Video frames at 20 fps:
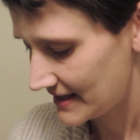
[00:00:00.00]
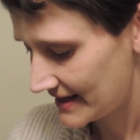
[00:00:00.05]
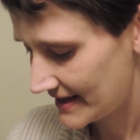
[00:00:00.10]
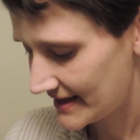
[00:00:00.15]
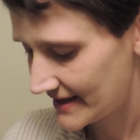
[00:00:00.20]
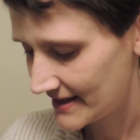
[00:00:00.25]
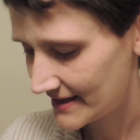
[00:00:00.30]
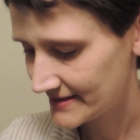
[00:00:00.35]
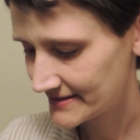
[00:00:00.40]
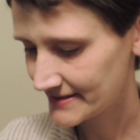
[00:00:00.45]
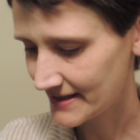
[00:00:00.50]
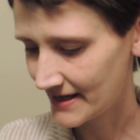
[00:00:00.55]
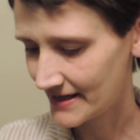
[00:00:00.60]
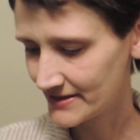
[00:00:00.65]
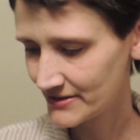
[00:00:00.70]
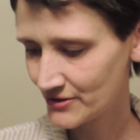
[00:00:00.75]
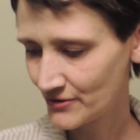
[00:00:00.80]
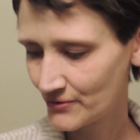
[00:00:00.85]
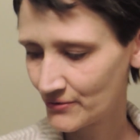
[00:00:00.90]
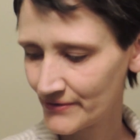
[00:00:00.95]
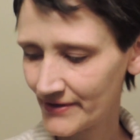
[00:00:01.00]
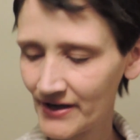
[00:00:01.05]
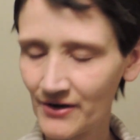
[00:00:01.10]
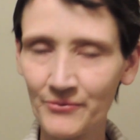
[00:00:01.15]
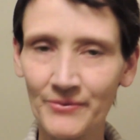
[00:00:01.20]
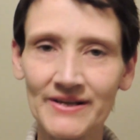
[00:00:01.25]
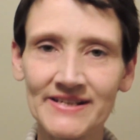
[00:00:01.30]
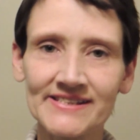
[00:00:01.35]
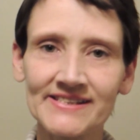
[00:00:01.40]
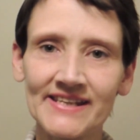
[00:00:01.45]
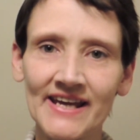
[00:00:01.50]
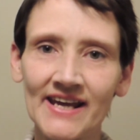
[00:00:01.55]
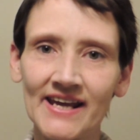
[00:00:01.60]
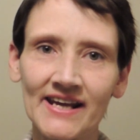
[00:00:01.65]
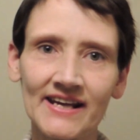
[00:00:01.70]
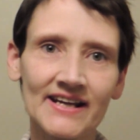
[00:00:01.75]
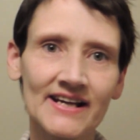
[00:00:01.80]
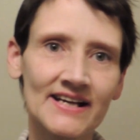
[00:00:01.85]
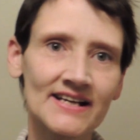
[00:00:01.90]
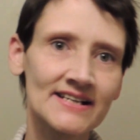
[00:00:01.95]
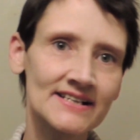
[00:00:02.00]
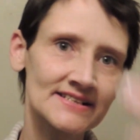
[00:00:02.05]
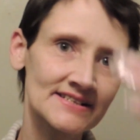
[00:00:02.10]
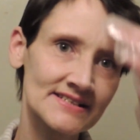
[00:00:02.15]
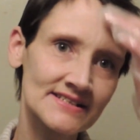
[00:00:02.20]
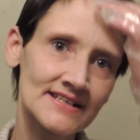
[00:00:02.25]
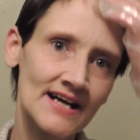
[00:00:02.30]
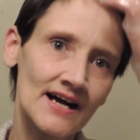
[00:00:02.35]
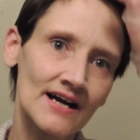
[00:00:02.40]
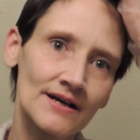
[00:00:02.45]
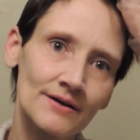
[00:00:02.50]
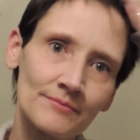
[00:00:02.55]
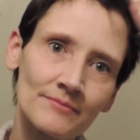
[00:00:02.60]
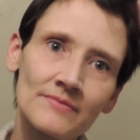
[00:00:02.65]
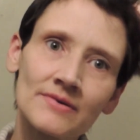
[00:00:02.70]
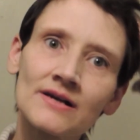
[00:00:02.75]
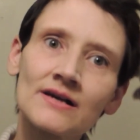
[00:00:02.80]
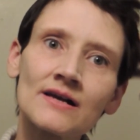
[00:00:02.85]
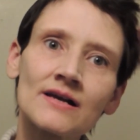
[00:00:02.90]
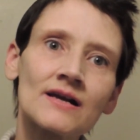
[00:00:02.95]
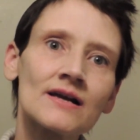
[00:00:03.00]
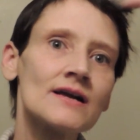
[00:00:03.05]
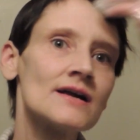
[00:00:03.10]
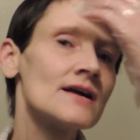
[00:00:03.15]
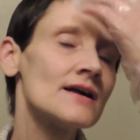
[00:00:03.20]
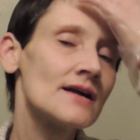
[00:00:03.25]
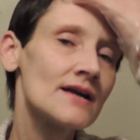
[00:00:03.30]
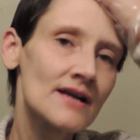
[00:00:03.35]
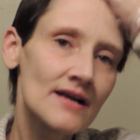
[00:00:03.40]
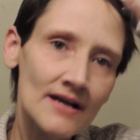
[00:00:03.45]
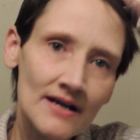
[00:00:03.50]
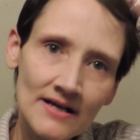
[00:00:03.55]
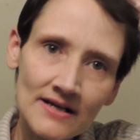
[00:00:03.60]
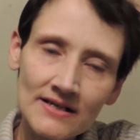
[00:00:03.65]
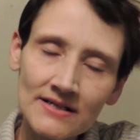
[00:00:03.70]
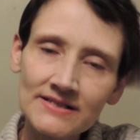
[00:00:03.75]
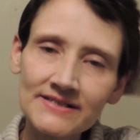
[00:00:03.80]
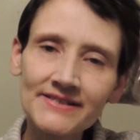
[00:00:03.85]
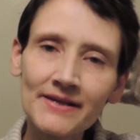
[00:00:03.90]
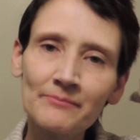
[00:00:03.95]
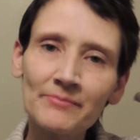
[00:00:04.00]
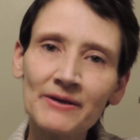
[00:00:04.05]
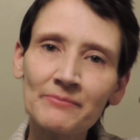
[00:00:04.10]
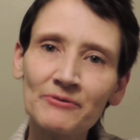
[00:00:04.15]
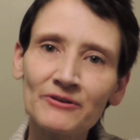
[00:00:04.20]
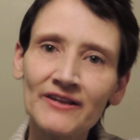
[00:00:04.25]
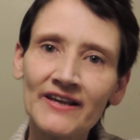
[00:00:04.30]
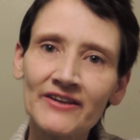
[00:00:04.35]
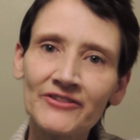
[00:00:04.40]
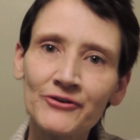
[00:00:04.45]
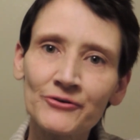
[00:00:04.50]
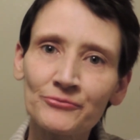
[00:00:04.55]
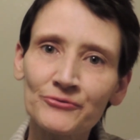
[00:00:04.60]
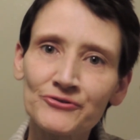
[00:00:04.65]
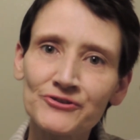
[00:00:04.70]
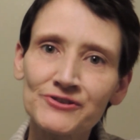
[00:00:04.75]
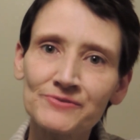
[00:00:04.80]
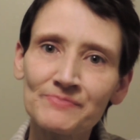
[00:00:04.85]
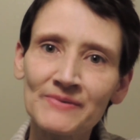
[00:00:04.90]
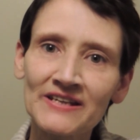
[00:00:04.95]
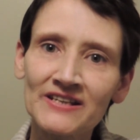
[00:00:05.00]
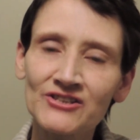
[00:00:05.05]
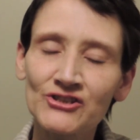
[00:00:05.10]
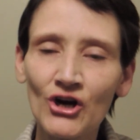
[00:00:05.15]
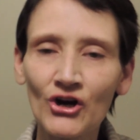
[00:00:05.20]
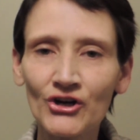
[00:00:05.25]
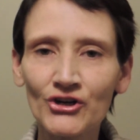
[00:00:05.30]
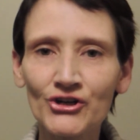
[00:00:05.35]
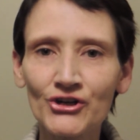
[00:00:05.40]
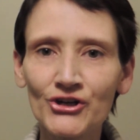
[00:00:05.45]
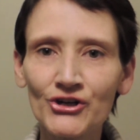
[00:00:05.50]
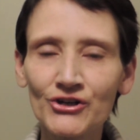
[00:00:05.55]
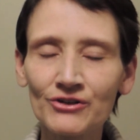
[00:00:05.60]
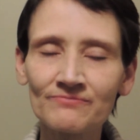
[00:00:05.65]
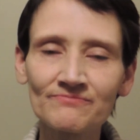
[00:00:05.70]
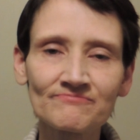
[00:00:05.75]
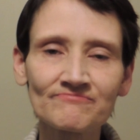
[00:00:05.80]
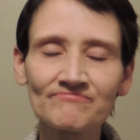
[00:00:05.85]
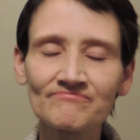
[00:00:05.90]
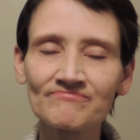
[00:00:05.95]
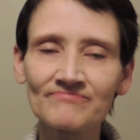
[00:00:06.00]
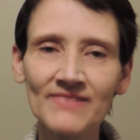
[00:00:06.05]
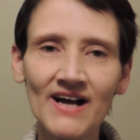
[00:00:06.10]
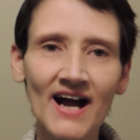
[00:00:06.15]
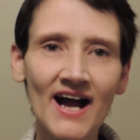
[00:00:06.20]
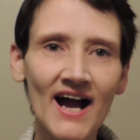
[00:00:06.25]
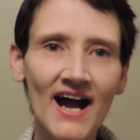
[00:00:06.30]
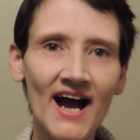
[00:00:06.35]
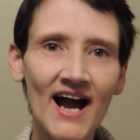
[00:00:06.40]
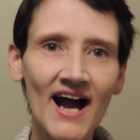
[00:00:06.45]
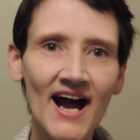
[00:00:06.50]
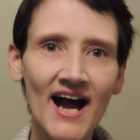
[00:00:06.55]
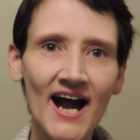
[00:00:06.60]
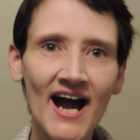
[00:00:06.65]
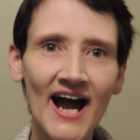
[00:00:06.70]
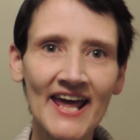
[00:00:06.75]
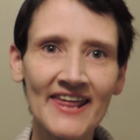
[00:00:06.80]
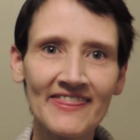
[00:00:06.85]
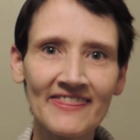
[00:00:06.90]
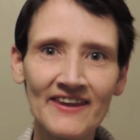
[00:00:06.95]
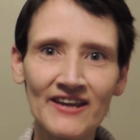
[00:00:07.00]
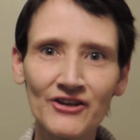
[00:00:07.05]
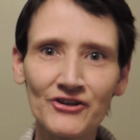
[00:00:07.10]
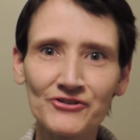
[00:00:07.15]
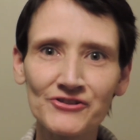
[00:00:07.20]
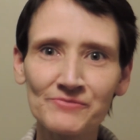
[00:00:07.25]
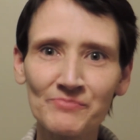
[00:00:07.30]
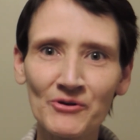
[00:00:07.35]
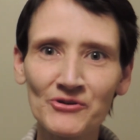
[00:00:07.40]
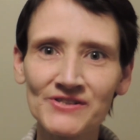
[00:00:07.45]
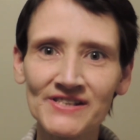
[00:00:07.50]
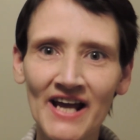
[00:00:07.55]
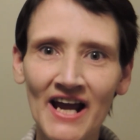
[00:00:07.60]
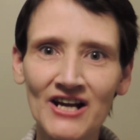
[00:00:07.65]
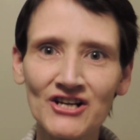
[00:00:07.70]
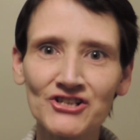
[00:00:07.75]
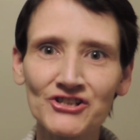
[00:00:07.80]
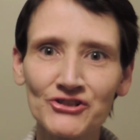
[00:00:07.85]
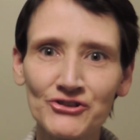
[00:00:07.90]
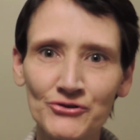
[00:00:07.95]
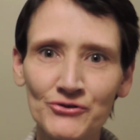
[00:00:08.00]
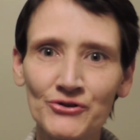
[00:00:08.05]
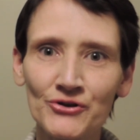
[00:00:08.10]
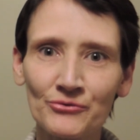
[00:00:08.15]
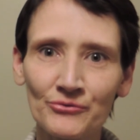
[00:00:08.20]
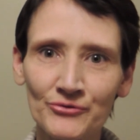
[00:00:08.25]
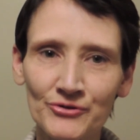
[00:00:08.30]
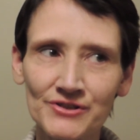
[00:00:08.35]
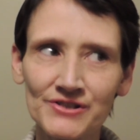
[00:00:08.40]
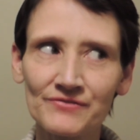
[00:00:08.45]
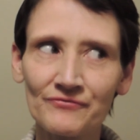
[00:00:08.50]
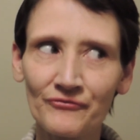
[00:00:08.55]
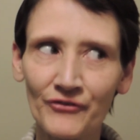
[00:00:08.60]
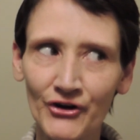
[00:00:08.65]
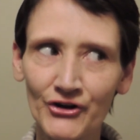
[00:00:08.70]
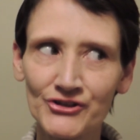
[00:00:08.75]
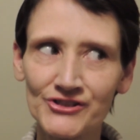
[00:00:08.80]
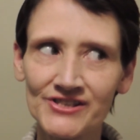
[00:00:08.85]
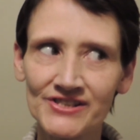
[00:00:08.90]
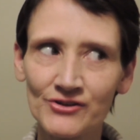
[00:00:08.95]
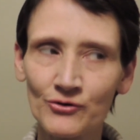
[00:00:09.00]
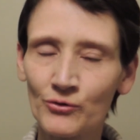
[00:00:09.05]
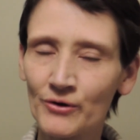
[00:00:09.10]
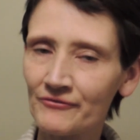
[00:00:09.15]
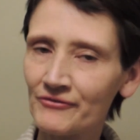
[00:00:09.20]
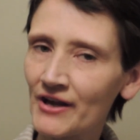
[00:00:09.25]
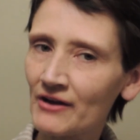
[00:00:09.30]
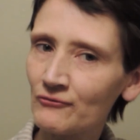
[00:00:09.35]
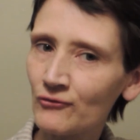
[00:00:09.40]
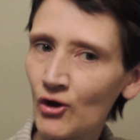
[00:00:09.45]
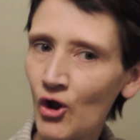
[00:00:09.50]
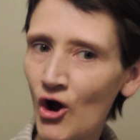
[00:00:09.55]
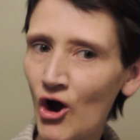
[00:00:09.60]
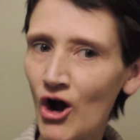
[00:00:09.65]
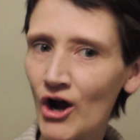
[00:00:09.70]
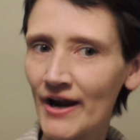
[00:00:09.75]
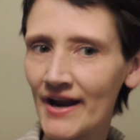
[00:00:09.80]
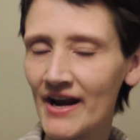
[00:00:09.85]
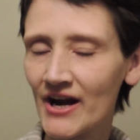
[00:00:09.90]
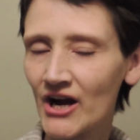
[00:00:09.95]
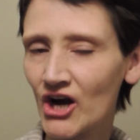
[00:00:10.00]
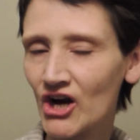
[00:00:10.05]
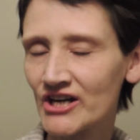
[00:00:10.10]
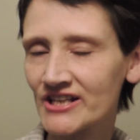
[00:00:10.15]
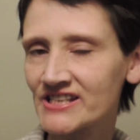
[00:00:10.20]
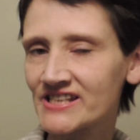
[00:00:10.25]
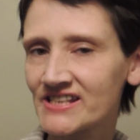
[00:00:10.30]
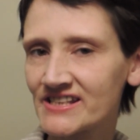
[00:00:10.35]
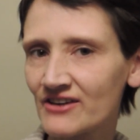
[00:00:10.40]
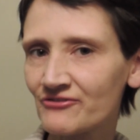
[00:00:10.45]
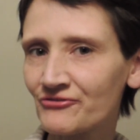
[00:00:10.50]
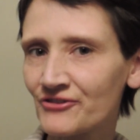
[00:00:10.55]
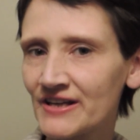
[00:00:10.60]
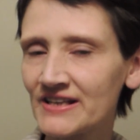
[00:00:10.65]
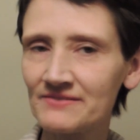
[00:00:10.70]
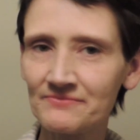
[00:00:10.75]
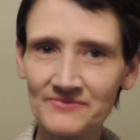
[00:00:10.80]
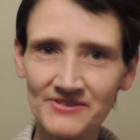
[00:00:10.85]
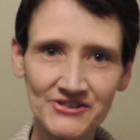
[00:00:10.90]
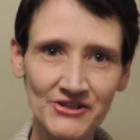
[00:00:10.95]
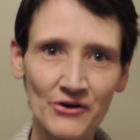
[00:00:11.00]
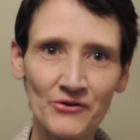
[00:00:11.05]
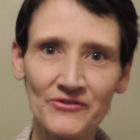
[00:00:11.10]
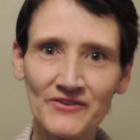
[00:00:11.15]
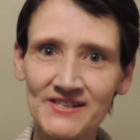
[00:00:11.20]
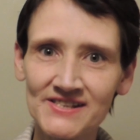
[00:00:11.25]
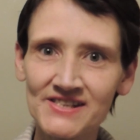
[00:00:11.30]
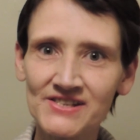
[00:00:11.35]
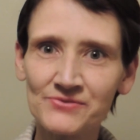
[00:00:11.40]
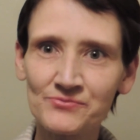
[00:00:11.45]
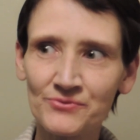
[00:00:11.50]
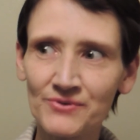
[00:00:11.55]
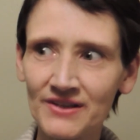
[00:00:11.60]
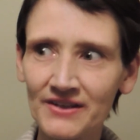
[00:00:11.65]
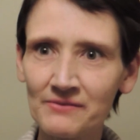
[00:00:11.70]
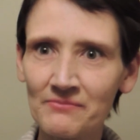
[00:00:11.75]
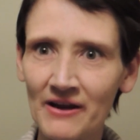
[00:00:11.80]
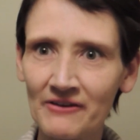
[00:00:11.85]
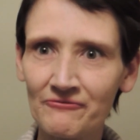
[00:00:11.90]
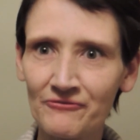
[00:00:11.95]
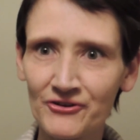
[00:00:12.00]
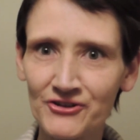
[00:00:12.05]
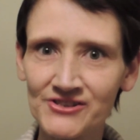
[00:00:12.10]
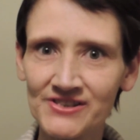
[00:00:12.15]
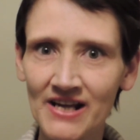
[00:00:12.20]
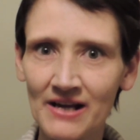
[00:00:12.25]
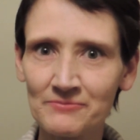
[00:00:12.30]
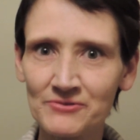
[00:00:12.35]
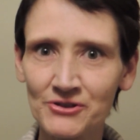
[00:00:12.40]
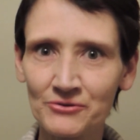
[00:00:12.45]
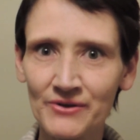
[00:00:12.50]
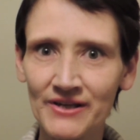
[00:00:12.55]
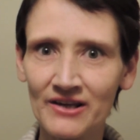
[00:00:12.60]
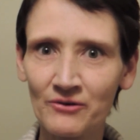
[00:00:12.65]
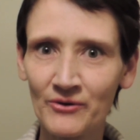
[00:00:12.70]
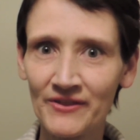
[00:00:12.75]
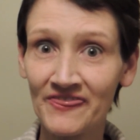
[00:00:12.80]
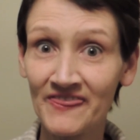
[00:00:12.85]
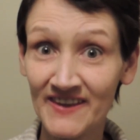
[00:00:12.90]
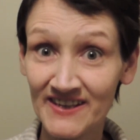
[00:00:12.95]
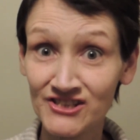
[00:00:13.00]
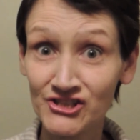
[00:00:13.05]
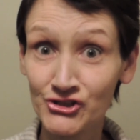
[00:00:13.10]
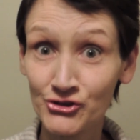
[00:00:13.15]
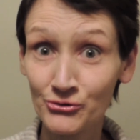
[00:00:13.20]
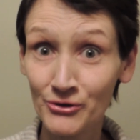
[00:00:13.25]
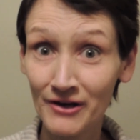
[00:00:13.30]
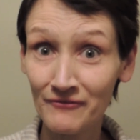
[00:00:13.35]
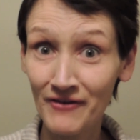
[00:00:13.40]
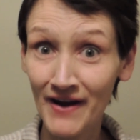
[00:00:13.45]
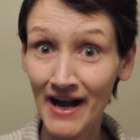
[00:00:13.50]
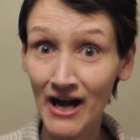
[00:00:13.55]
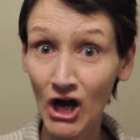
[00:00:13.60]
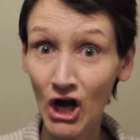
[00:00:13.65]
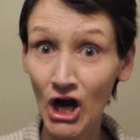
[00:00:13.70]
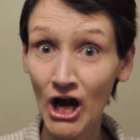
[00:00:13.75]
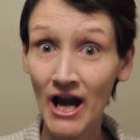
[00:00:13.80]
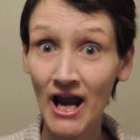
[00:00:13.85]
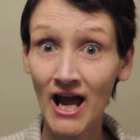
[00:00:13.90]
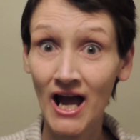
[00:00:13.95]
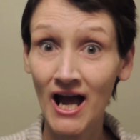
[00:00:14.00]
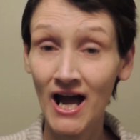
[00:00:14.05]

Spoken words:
And I know they always say some people like their roots being darker. I think you're supposed to actually do your roots first. Or if you have long hair, it's different. So this is really my first time doing it with this short of hair.